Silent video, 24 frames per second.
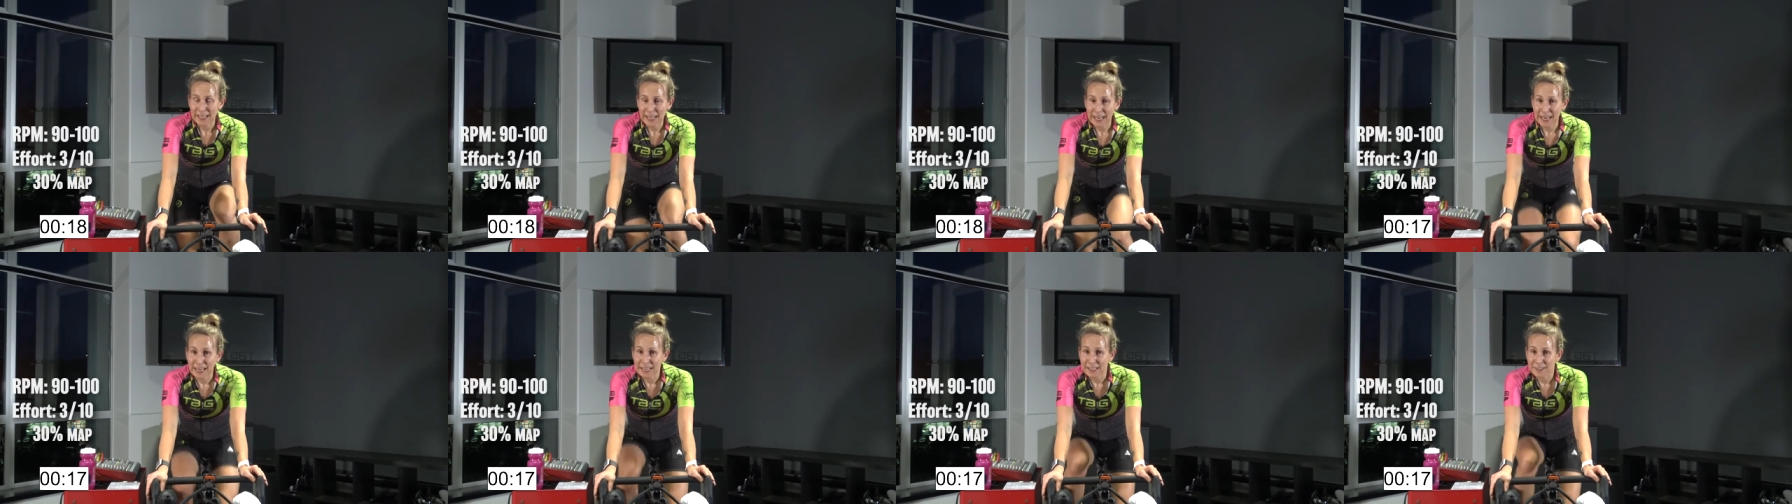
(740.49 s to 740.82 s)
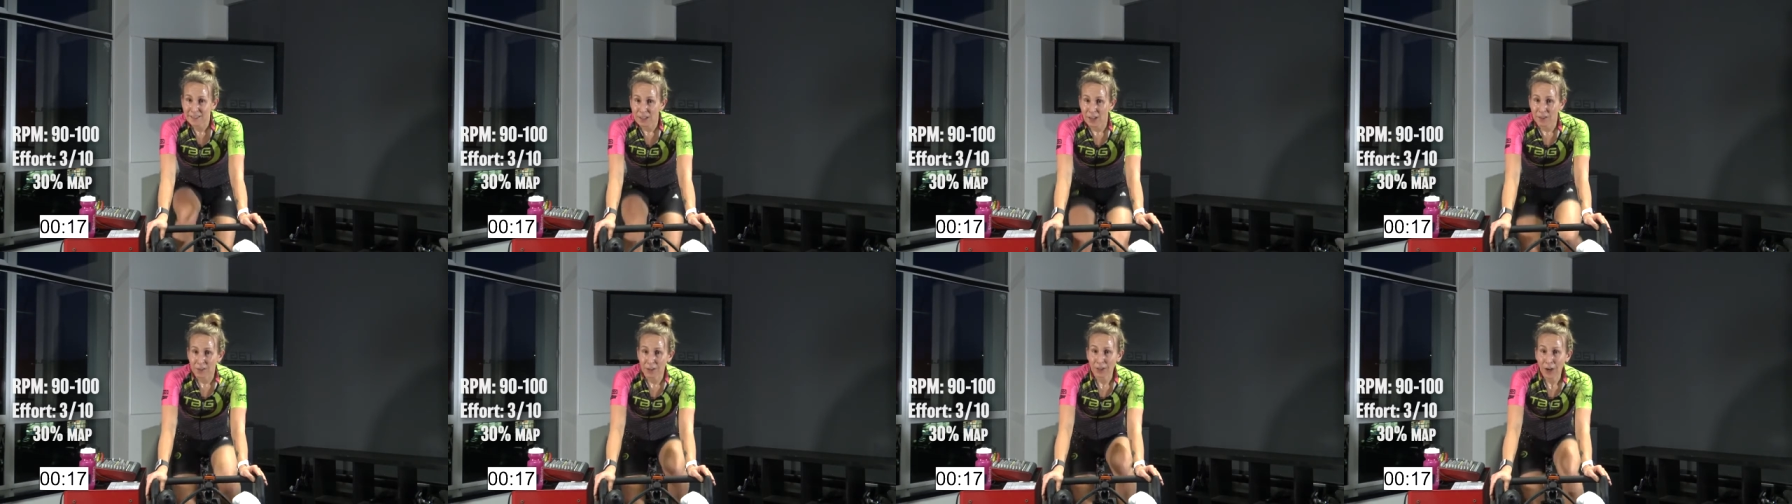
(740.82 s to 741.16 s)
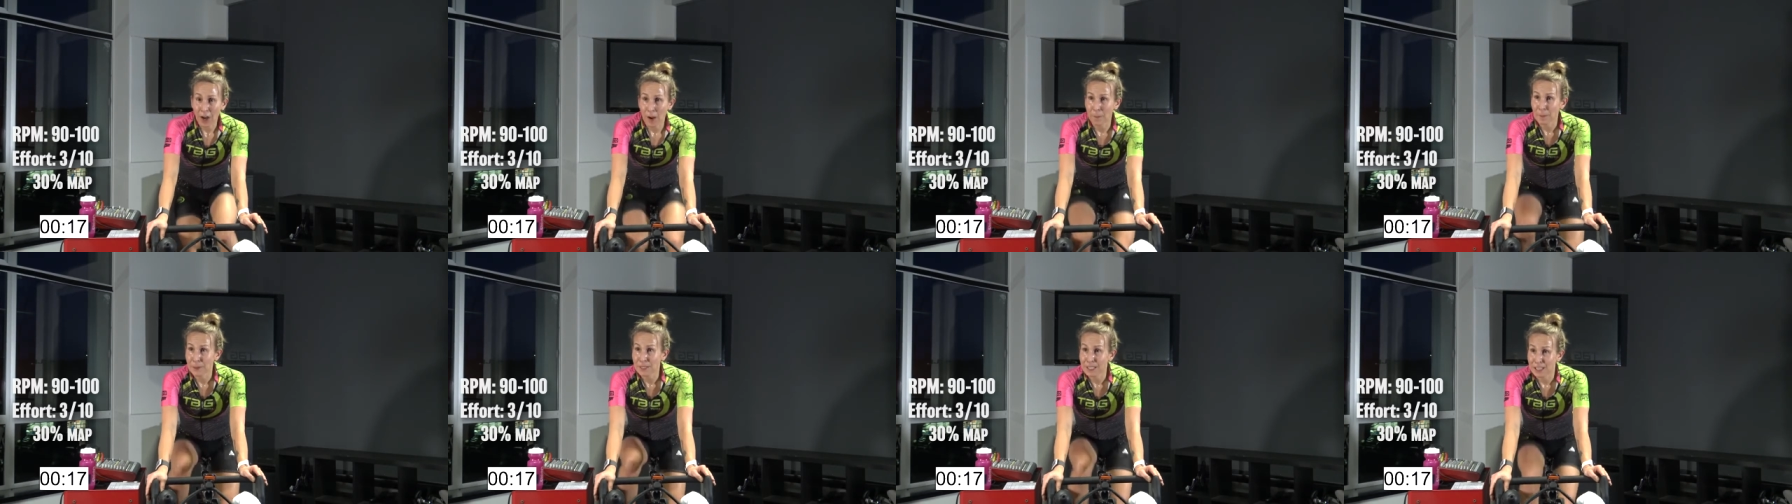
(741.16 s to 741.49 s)
gains on their
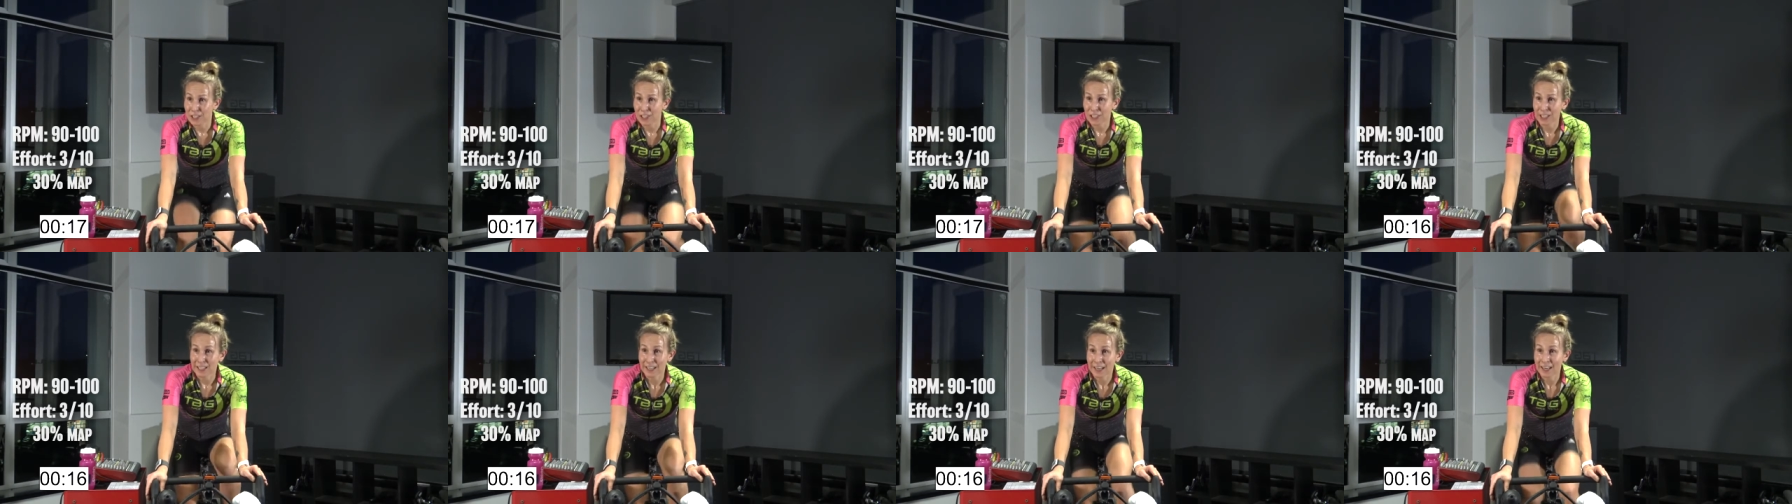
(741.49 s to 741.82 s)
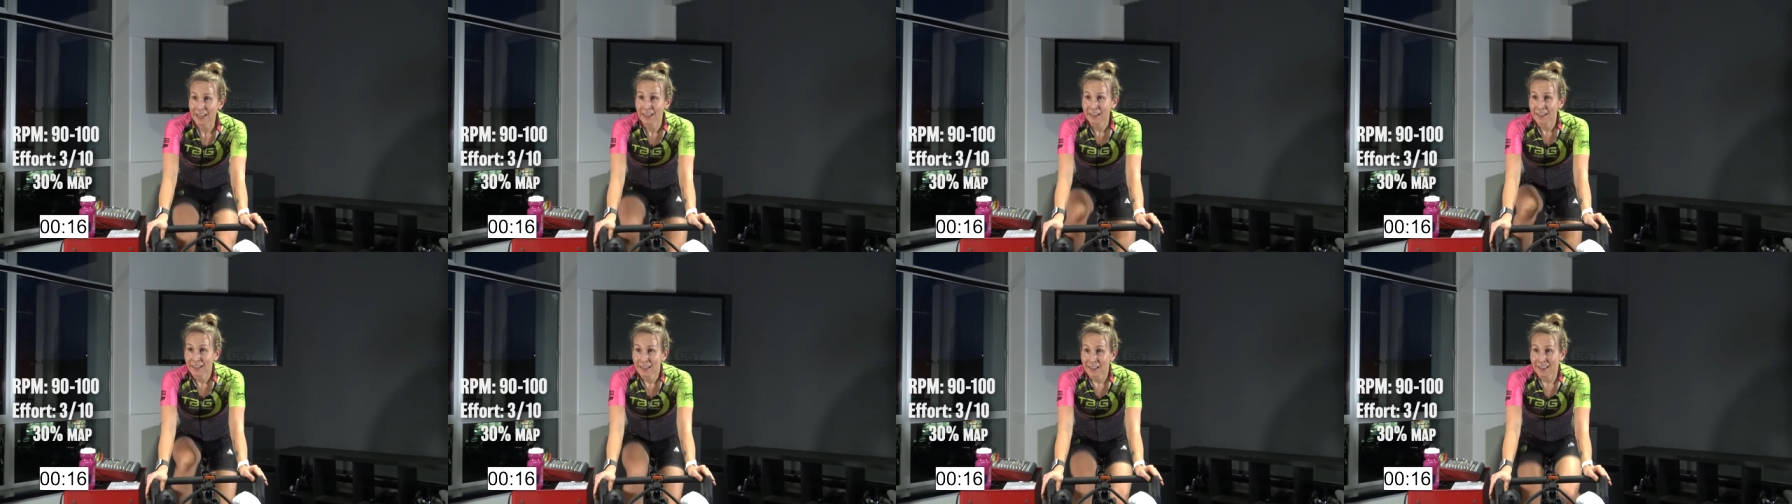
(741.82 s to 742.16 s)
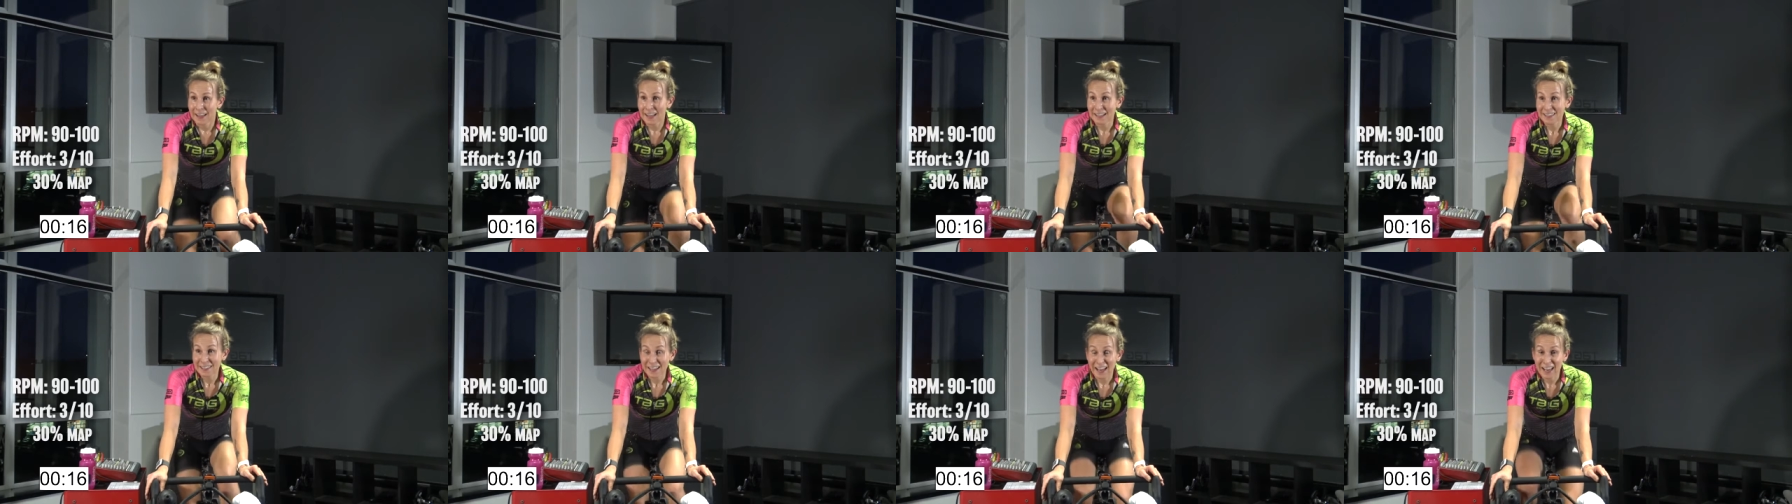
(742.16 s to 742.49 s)
competition.
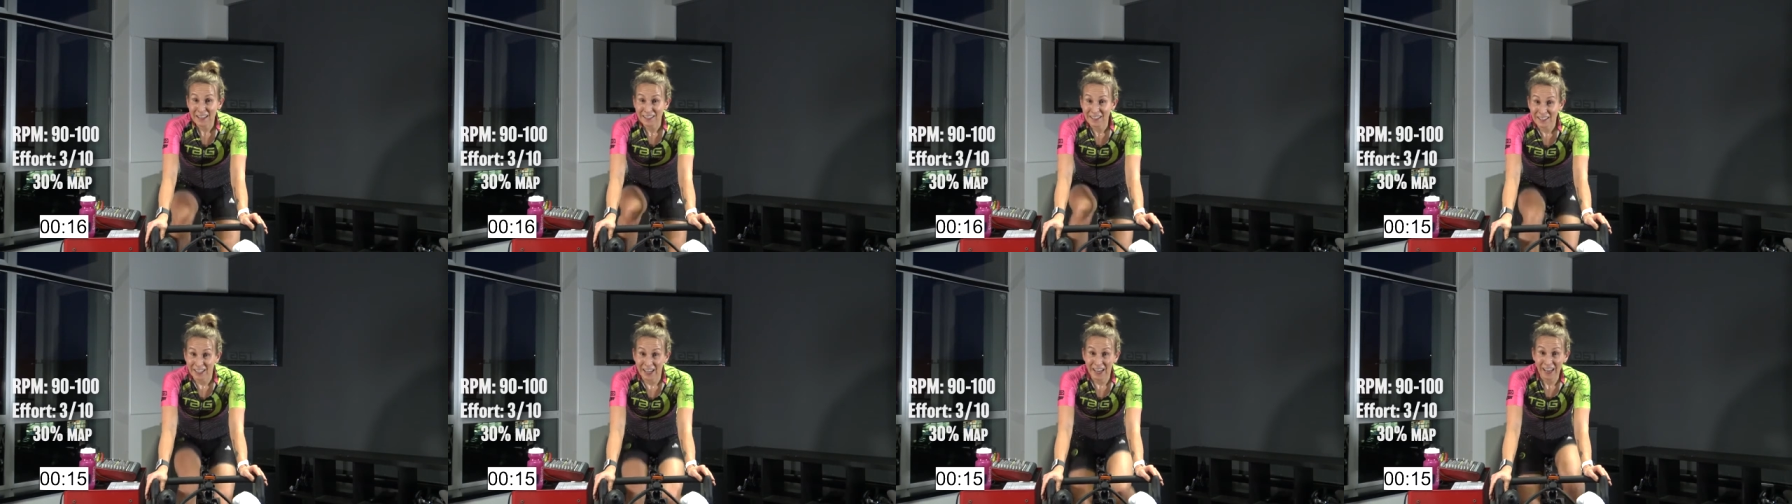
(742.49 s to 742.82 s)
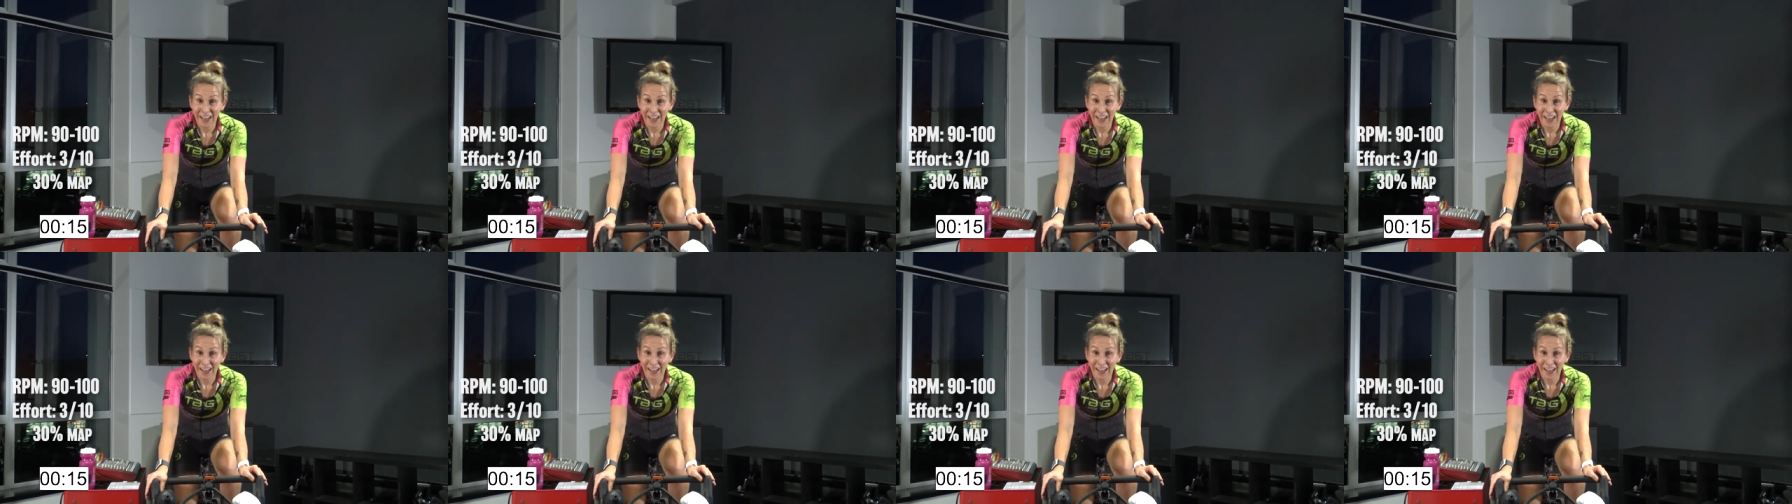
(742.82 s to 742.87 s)
That's us.